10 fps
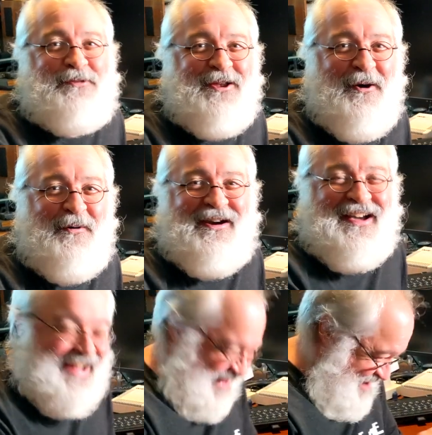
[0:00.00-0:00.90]
so.
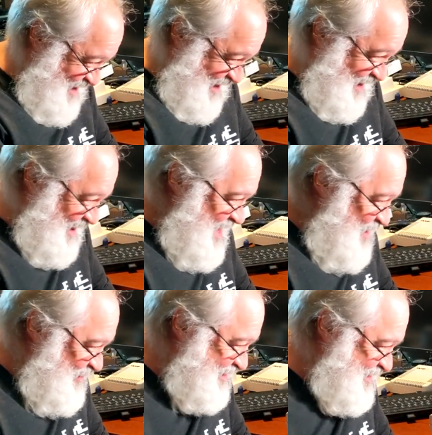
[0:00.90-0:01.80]

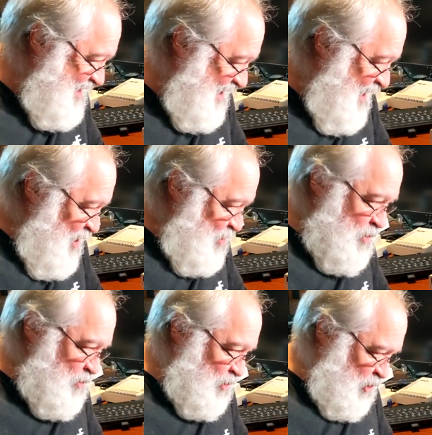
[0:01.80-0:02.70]
We'll see.
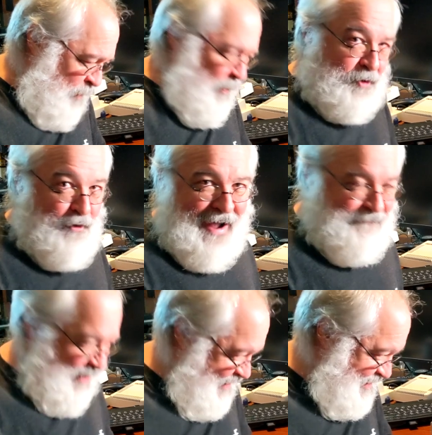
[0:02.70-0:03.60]
New super
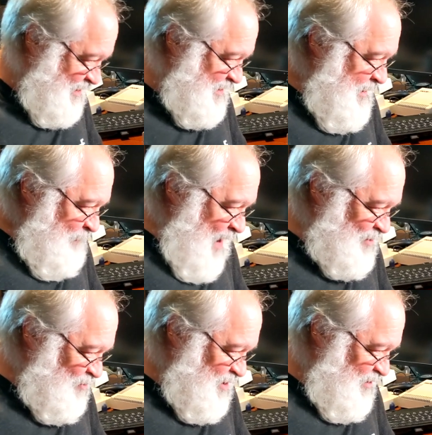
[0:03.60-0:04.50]
graphics.
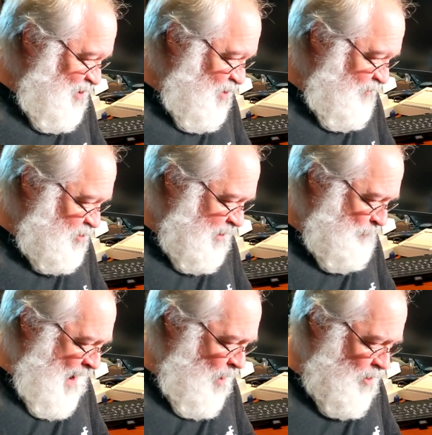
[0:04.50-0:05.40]
Masters of the Universe, the
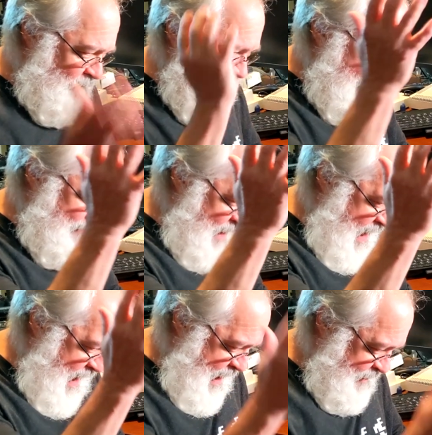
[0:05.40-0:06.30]
Power of
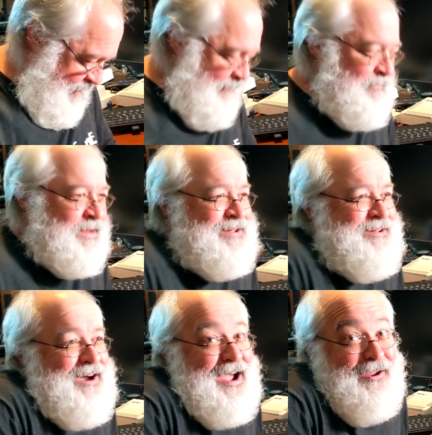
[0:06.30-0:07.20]
He-Man. You
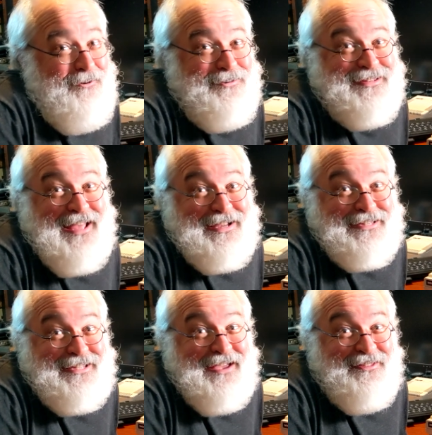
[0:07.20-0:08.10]
know, I always like
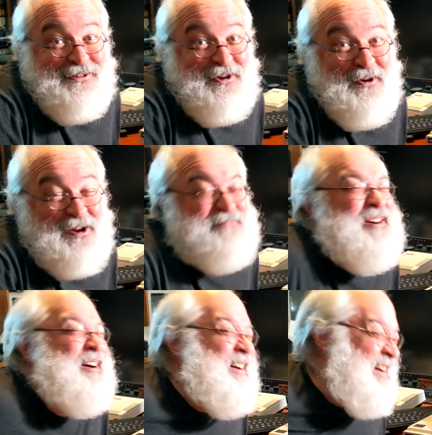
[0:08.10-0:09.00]
Skeletor
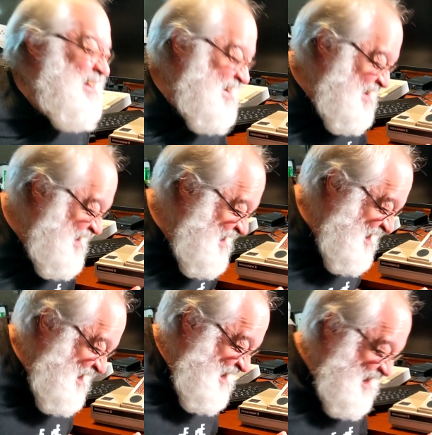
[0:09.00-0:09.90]
more.
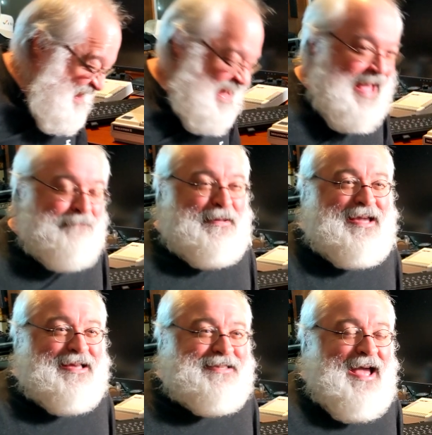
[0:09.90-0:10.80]

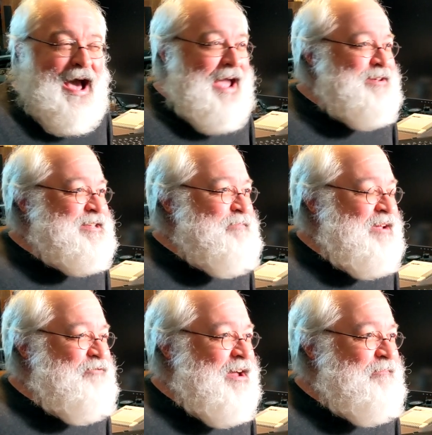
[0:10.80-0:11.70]
Because I used to
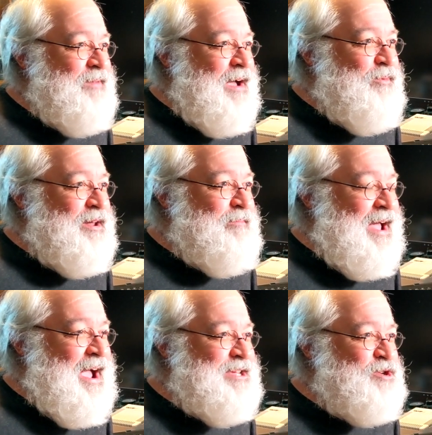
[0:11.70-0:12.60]
make fun of one of my
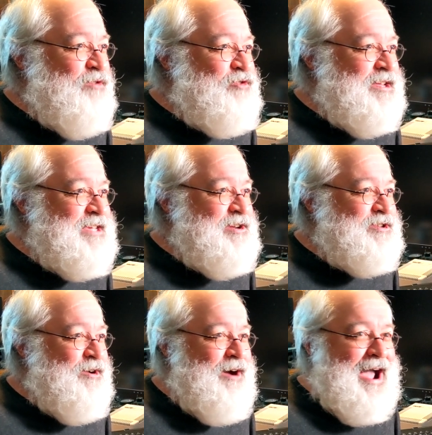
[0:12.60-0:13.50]
high school friends. I used
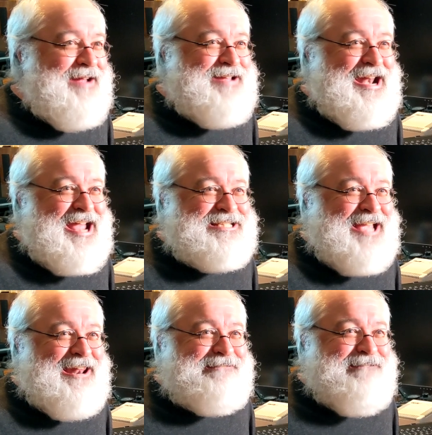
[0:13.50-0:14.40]
to go, I kind of like
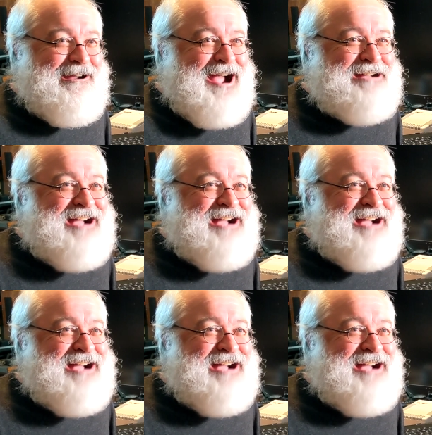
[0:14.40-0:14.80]
Skeletor.